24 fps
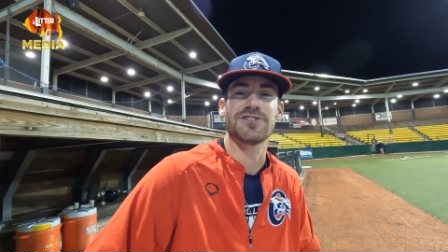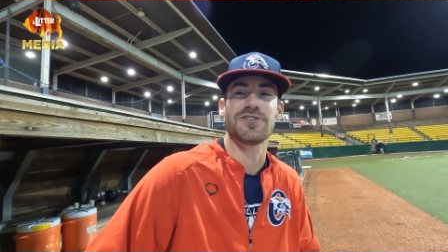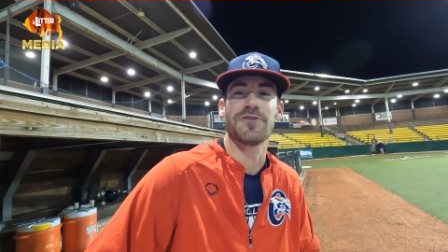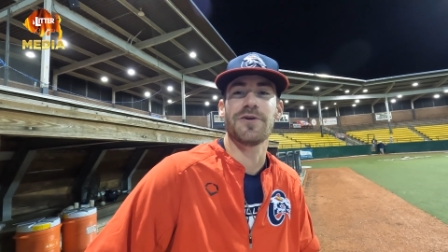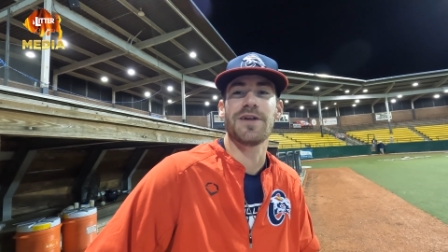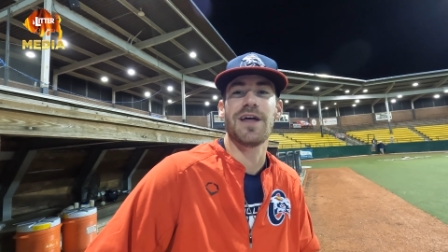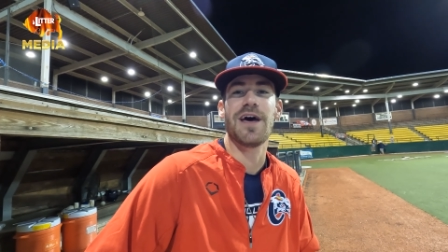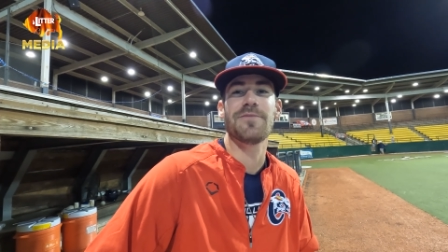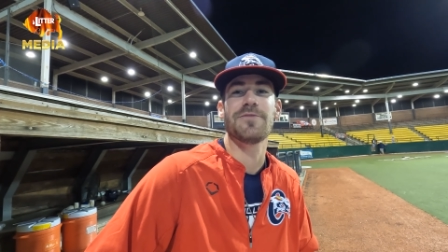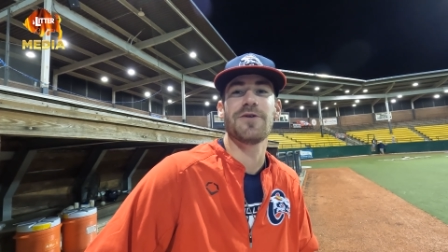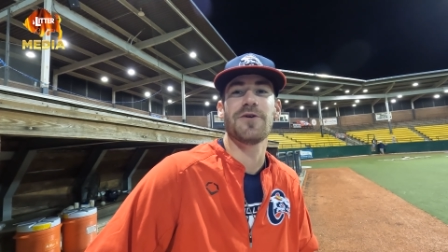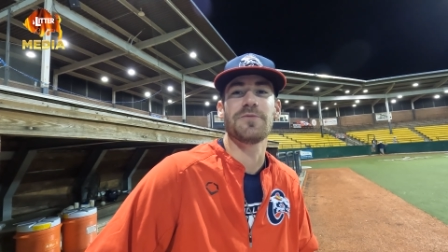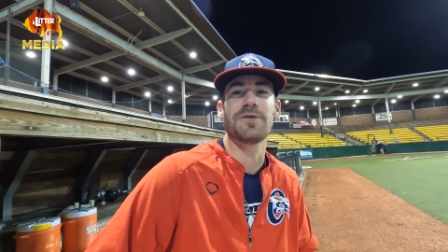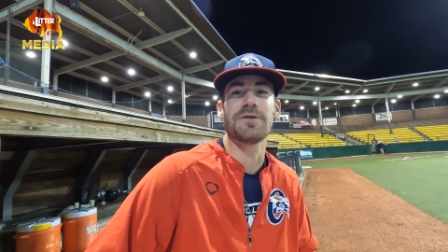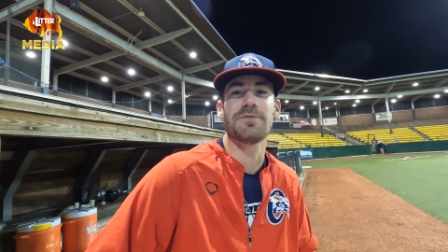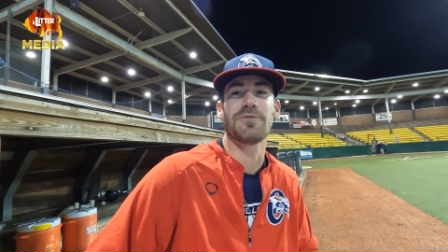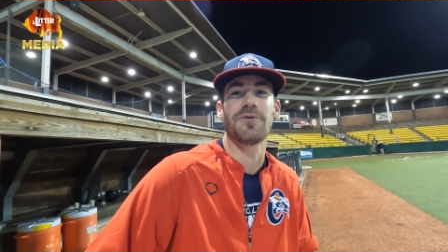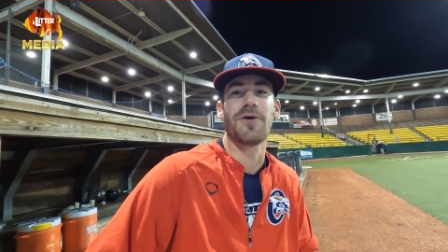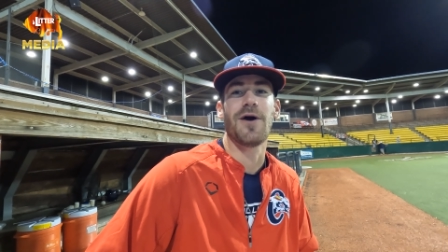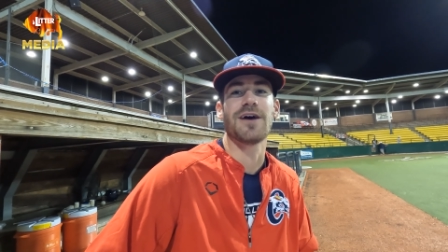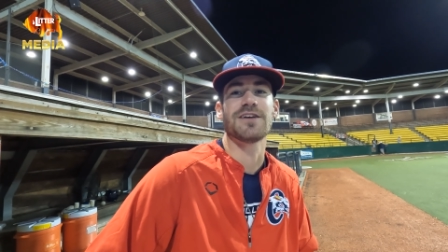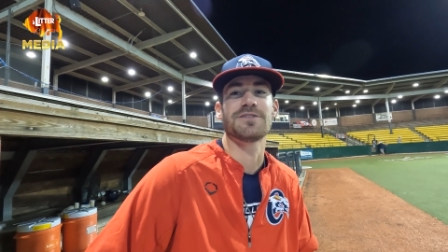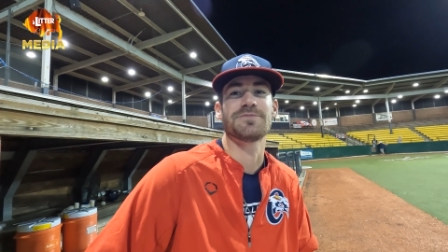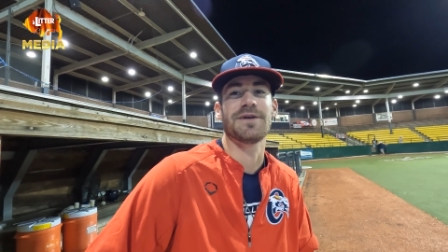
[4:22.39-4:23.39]
So an MLB
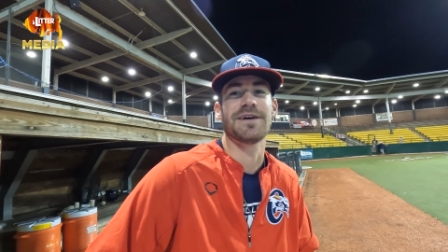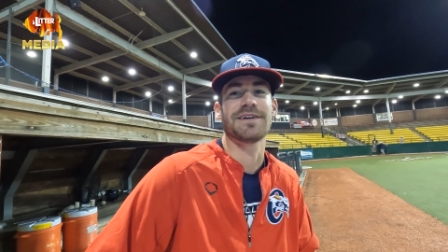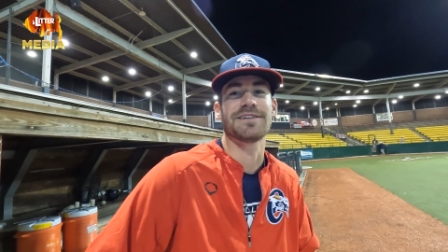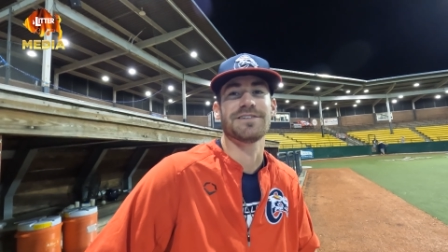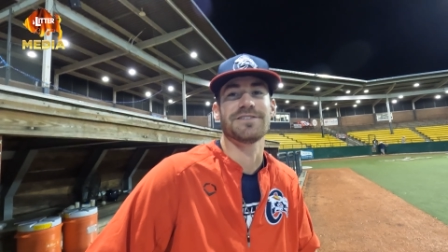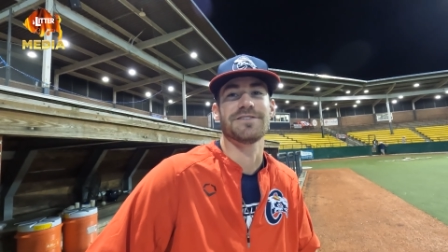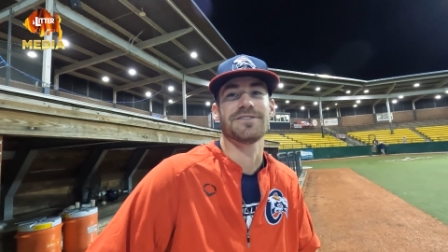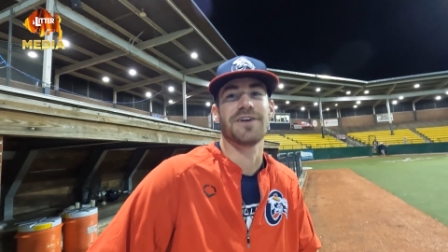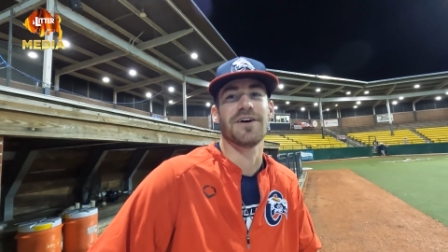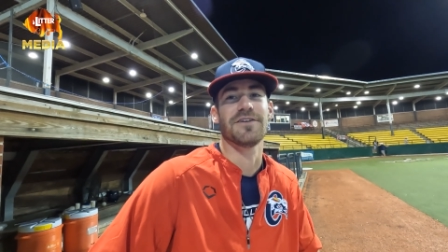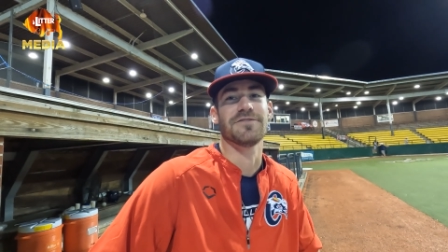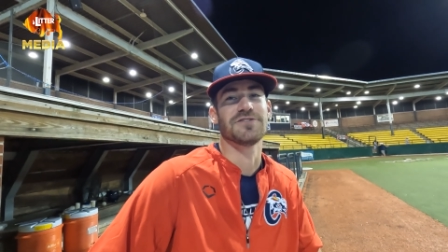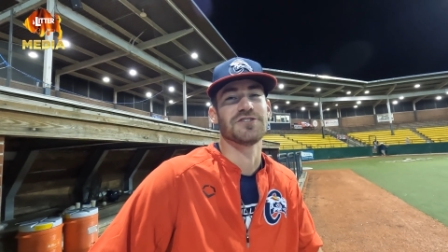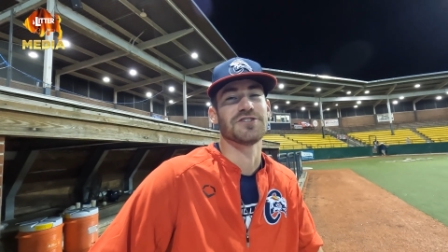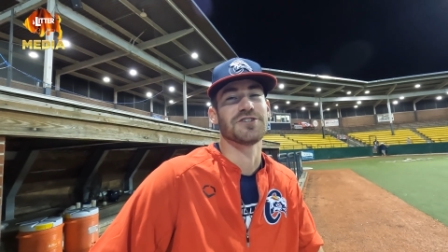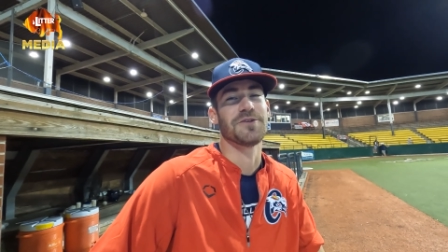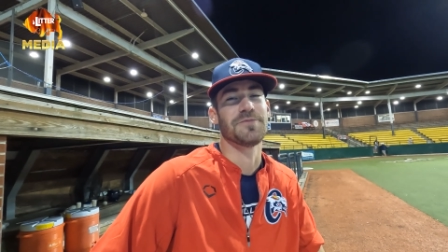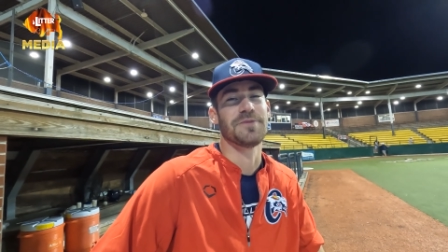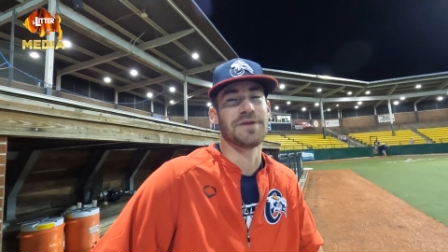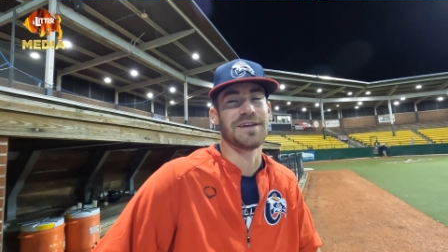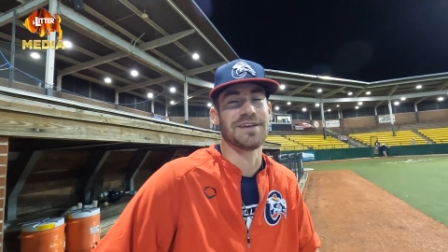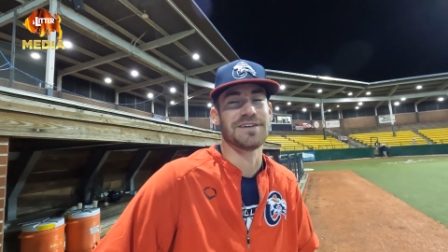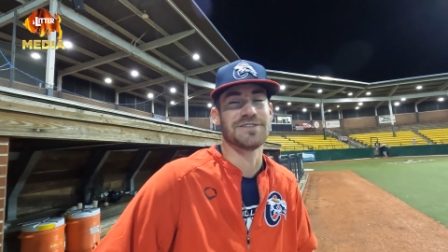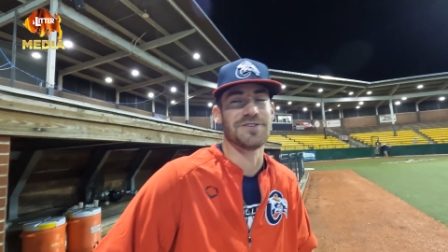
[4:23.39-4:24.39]
prospect of, of
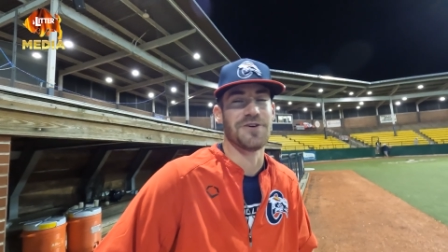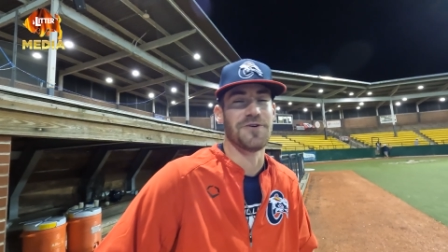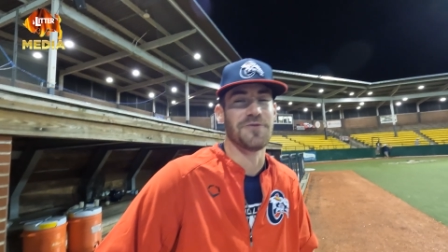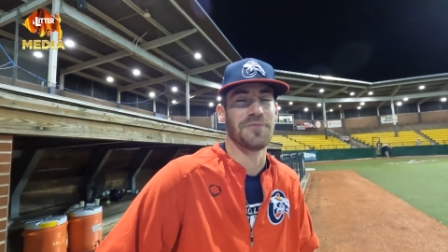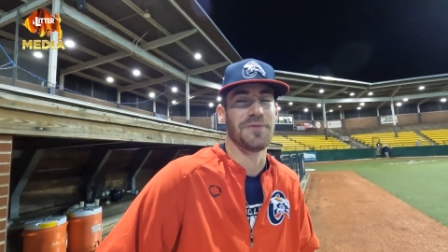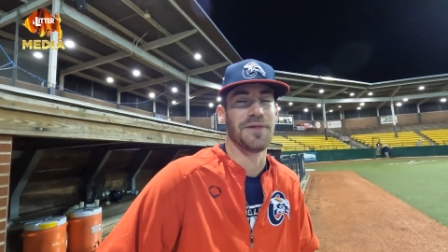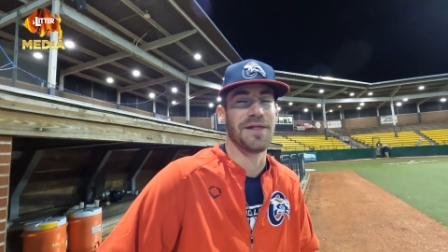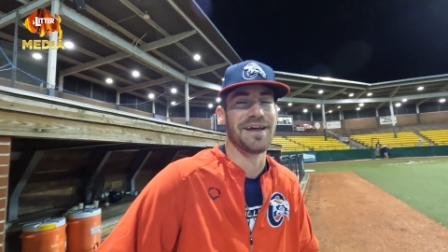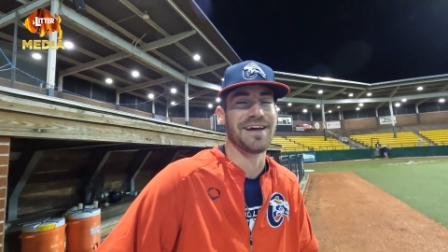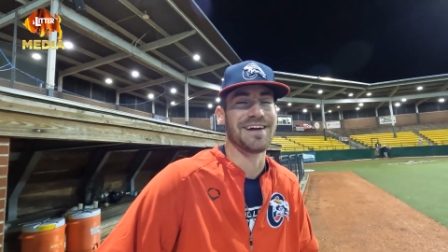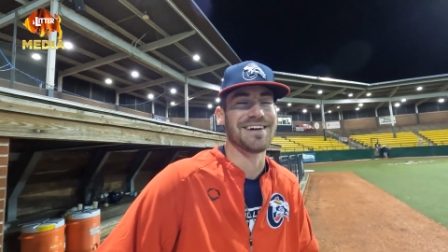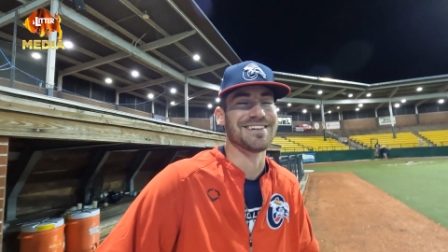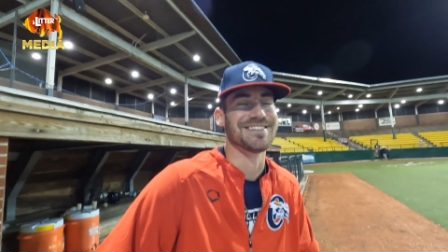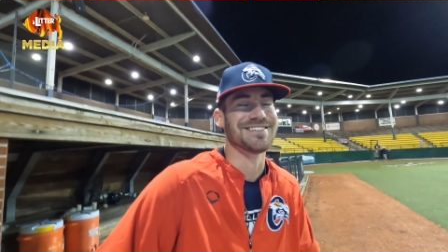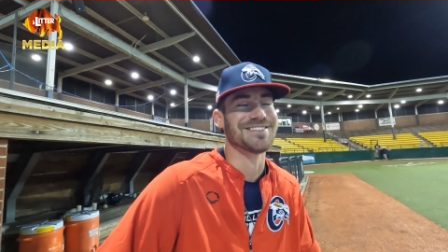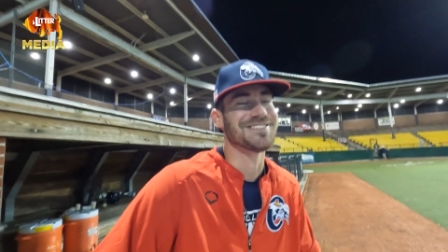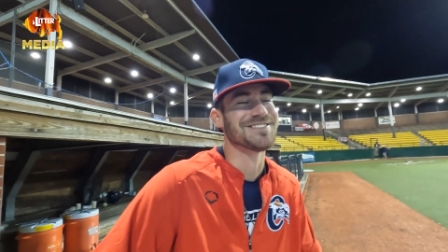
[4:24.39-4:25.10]
chirping his own players.